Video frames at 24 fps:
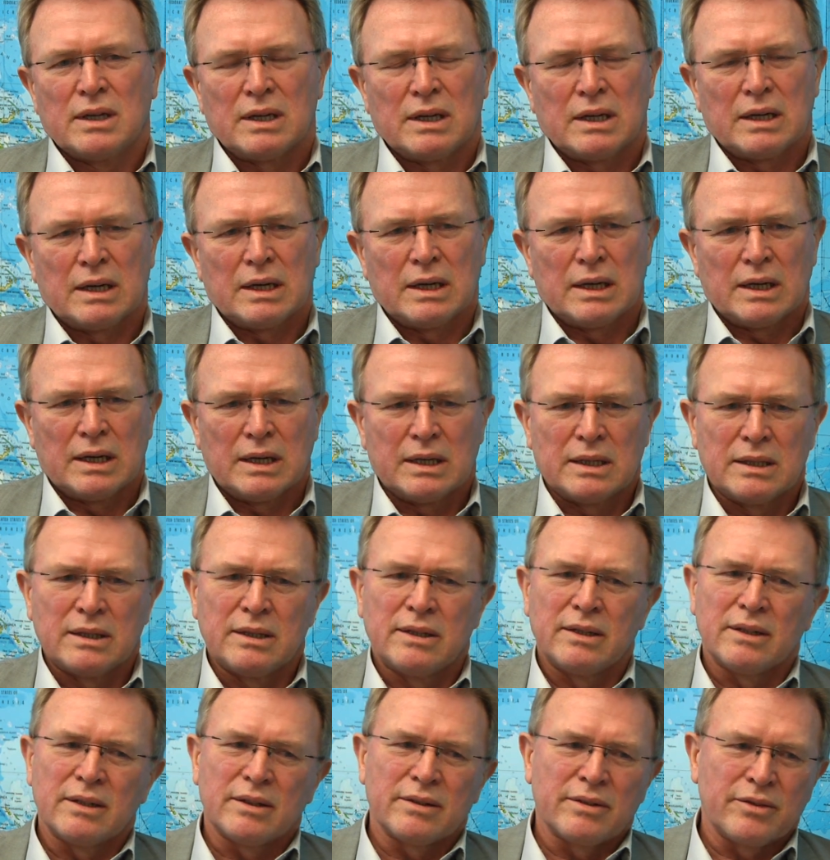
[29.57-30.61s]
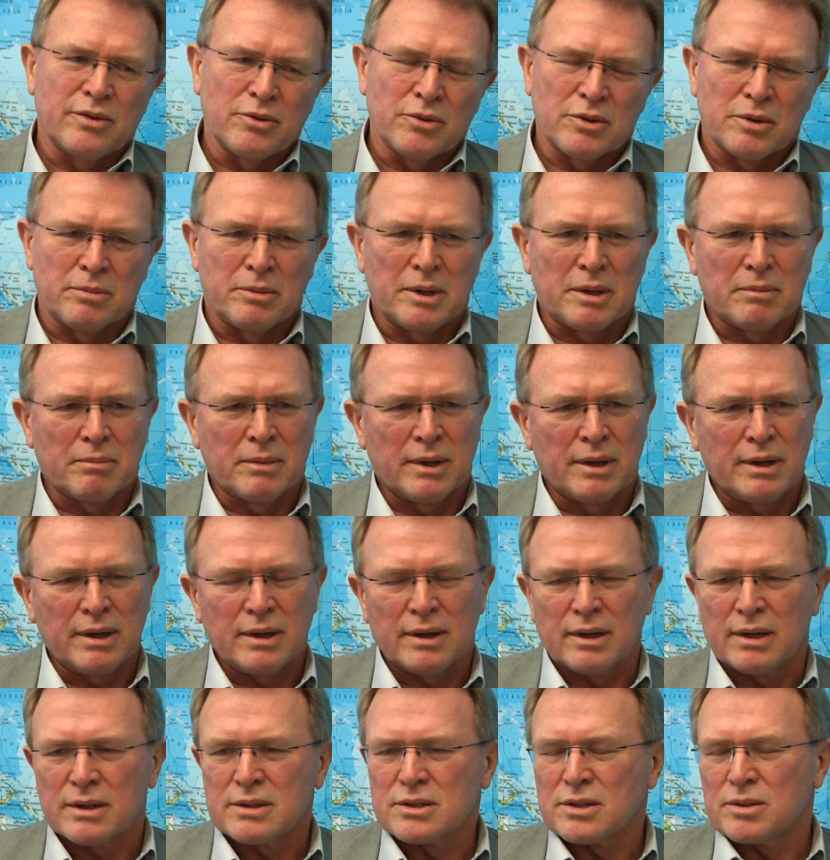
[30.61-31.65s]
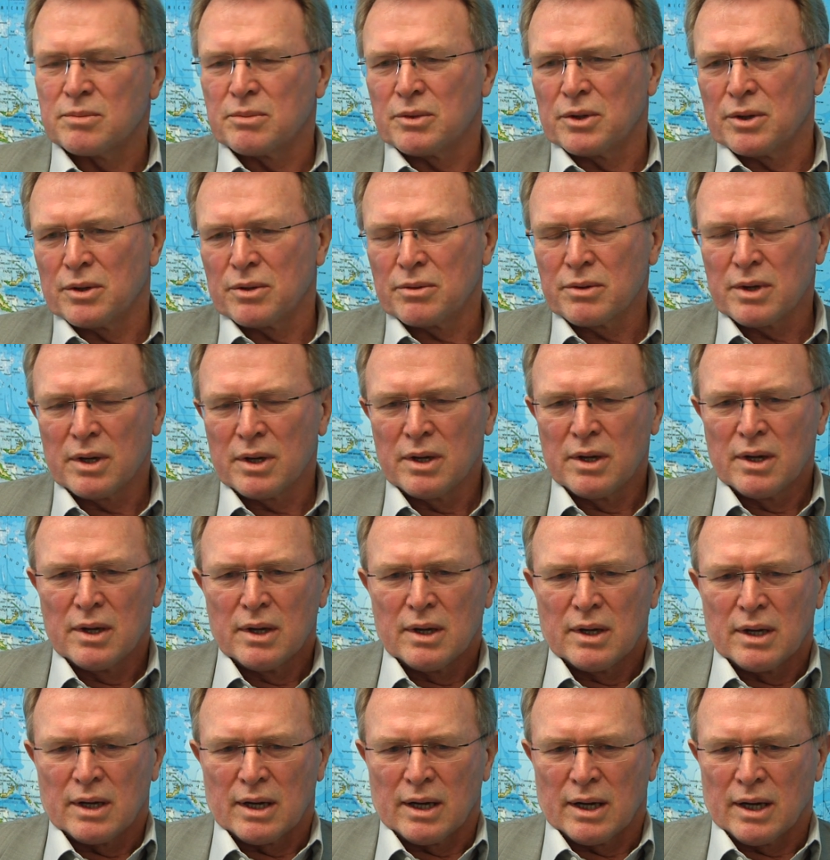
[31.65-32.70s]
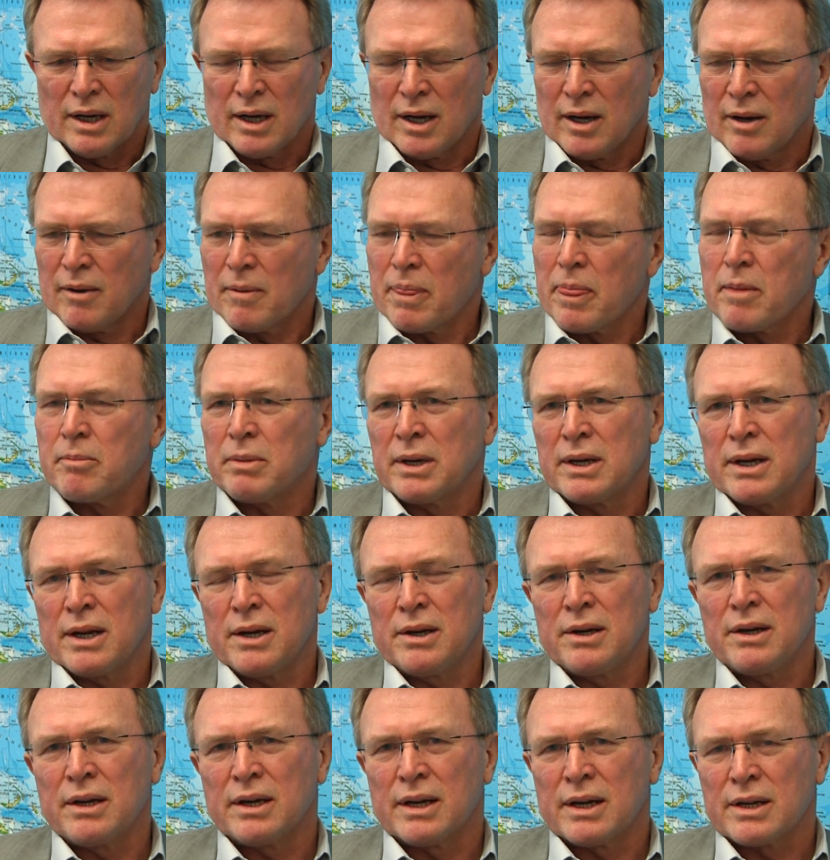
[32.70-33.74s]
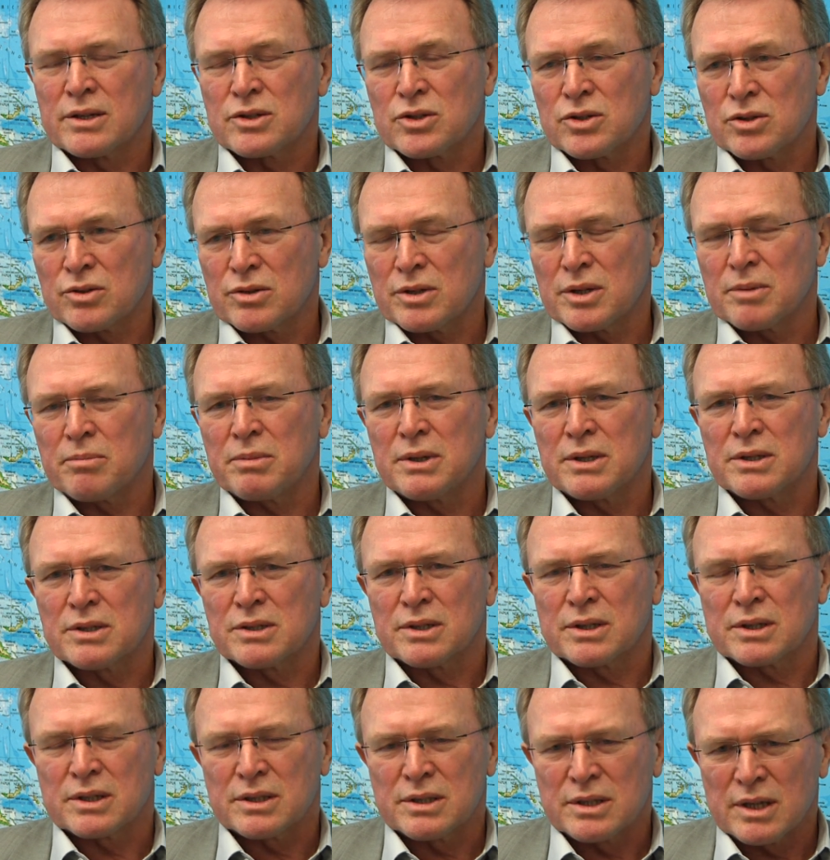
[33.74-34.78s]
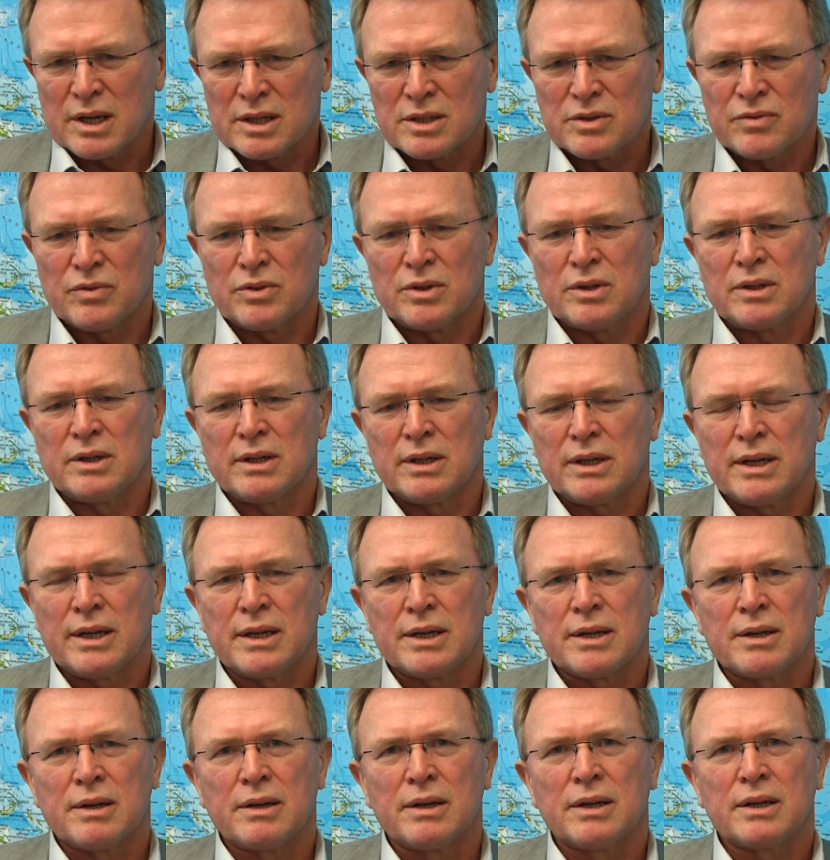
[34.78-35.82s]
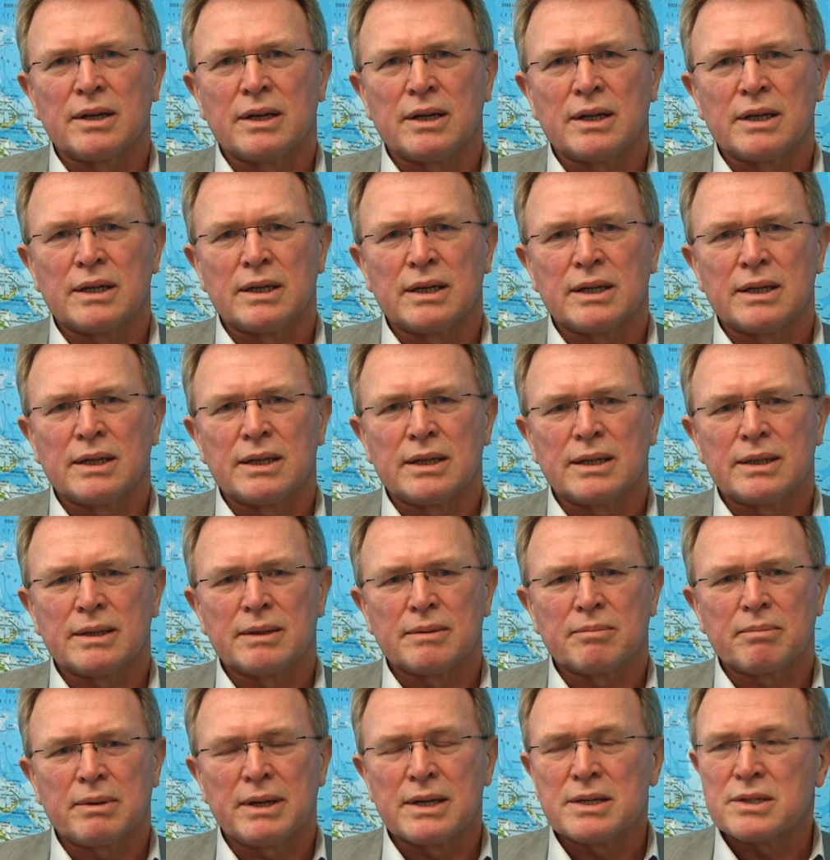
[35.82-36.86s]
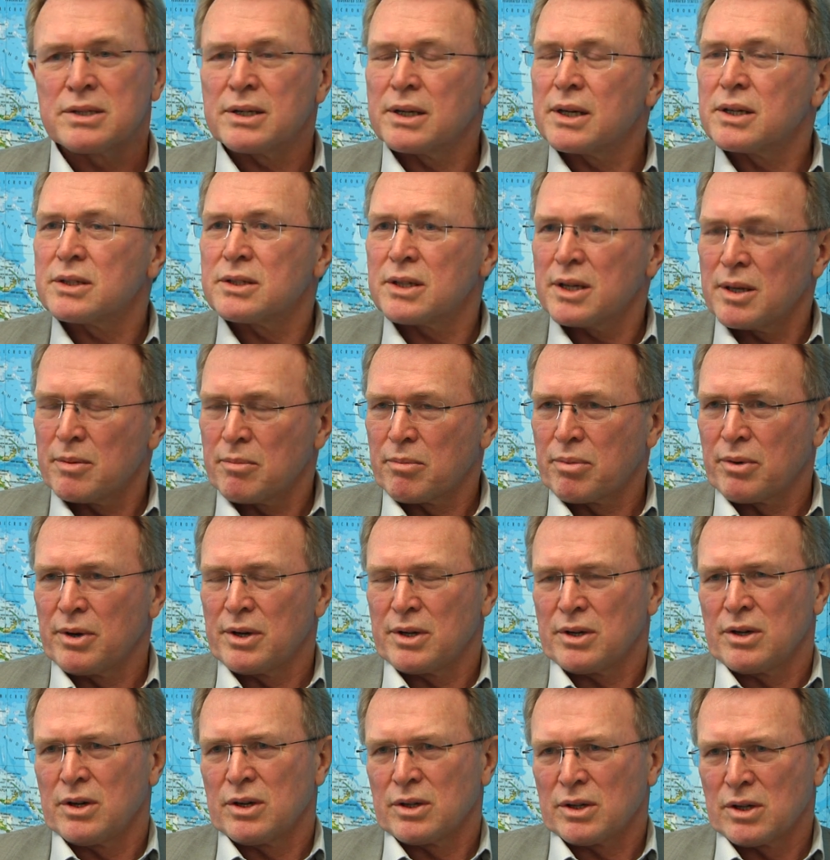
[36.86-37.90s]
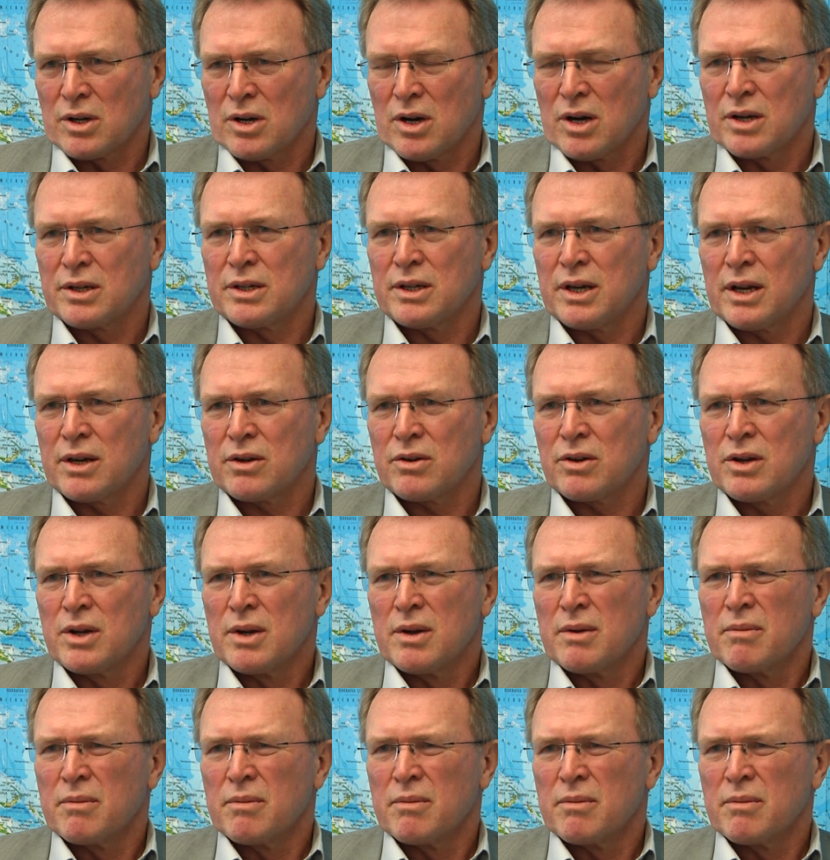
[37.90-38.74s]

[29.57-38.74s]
Few of them make money, lots of them don't. But India has certainly been successful in placing its imprint on content